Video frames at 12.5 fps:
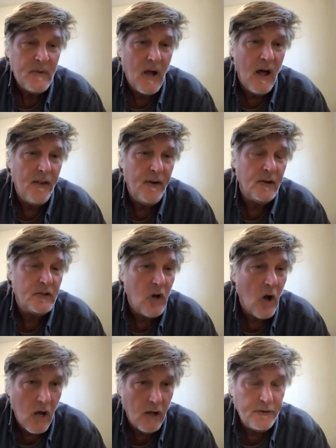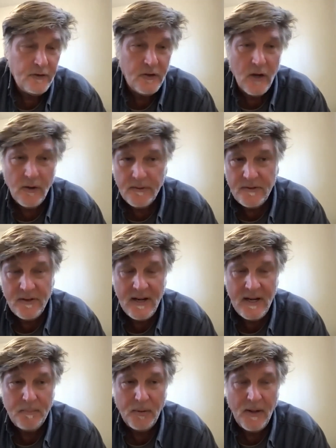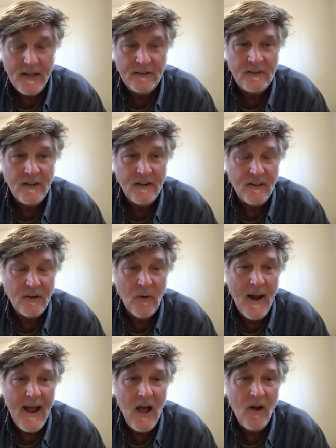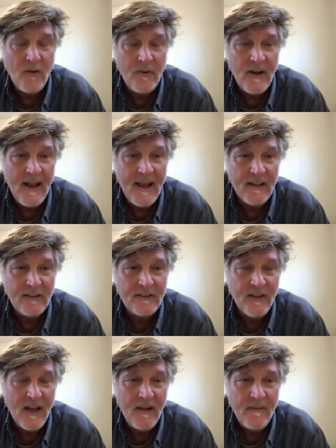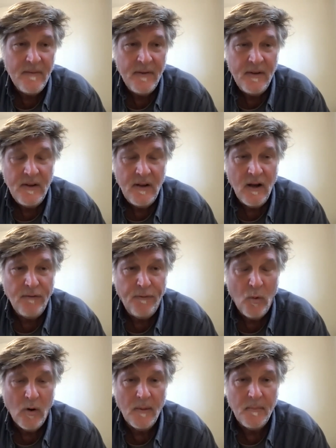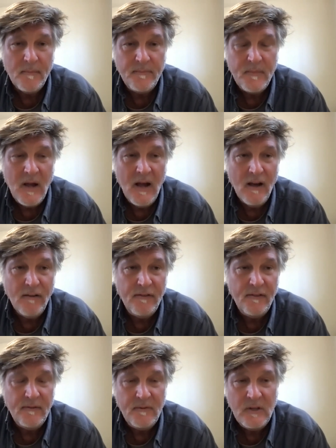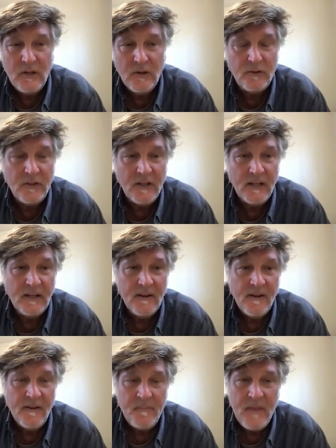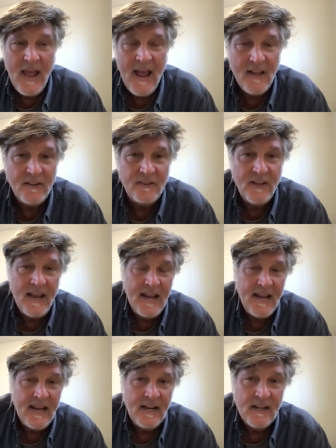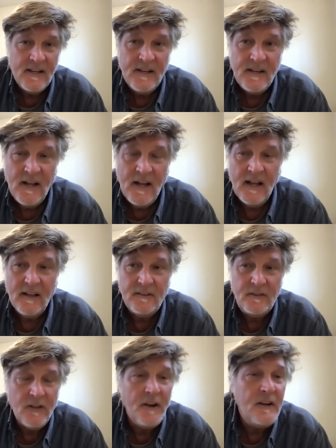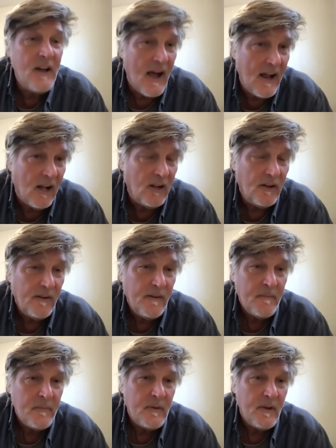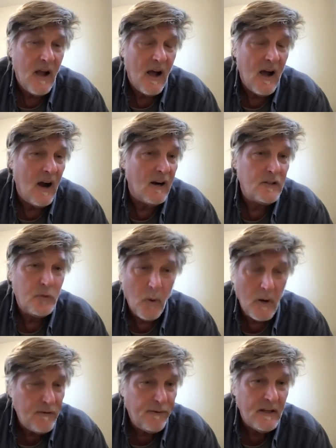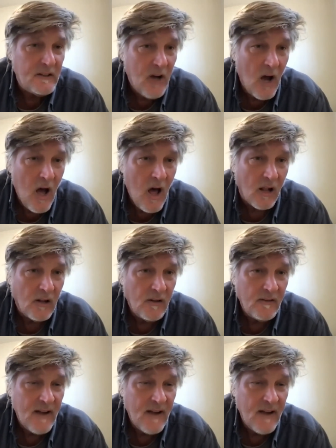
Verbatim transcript: Other tall stones that he placed into the ground as a, uh, a form of using as a uh, sundial are 20 feet tall.